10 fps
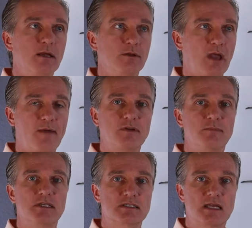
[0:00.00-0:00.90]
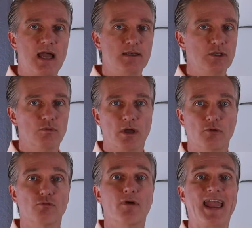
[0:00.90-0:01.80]
you have to decide, do you want to
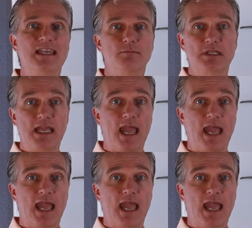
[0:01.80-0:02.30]
randomly